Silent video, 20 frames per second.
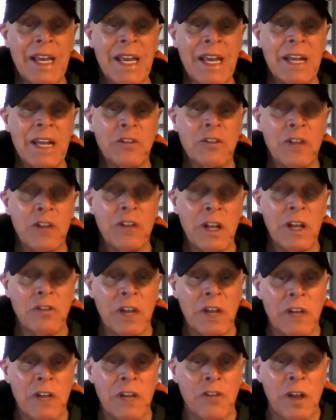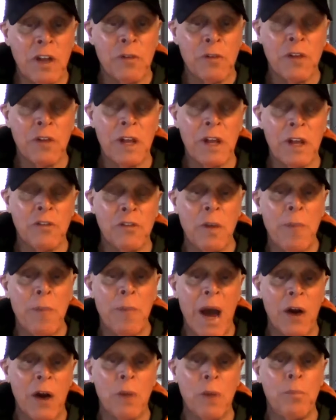It's
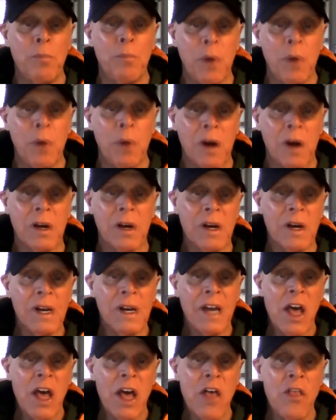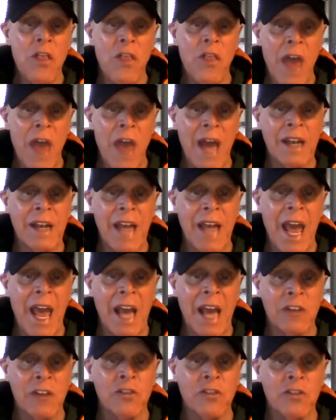about a book that
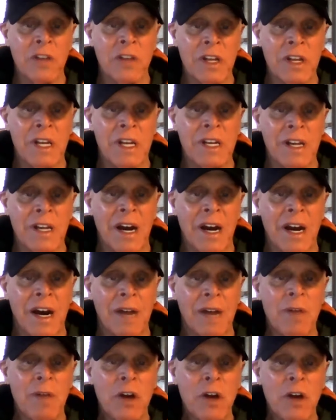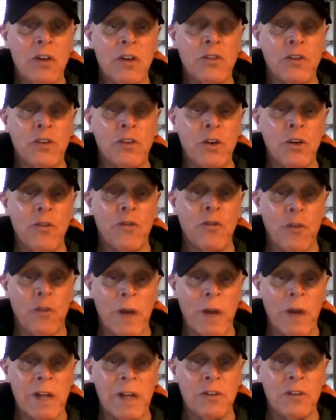actually two
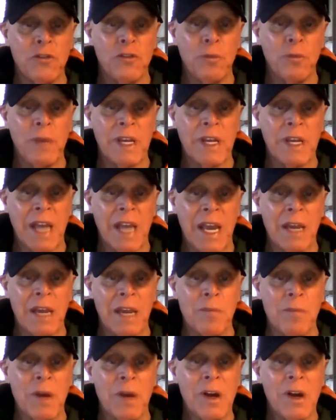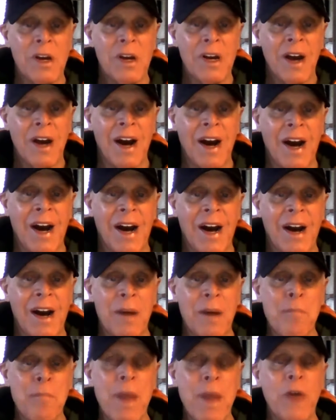friends became
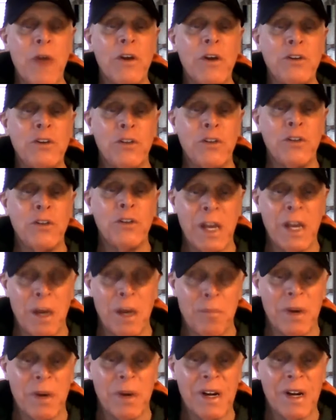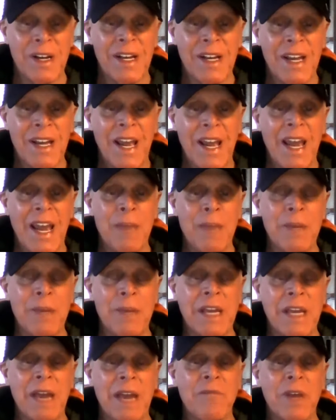married to the hip and
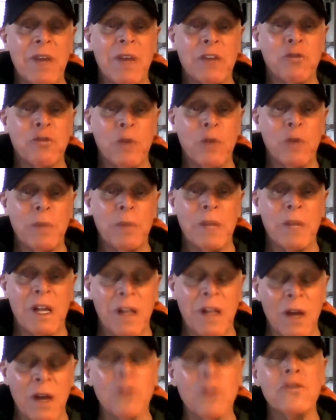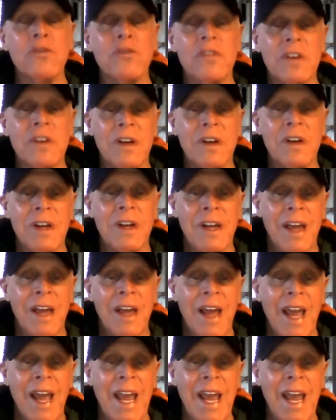became extremely close.
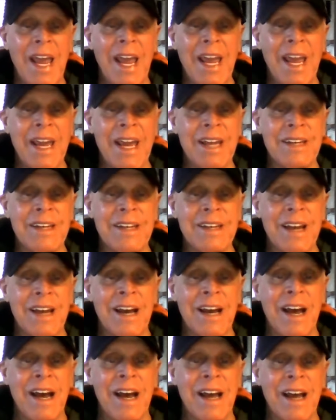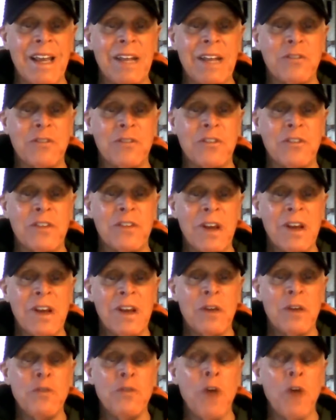And it's
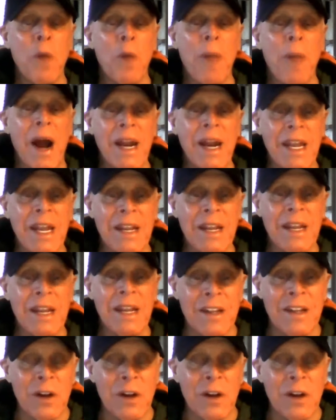nobody,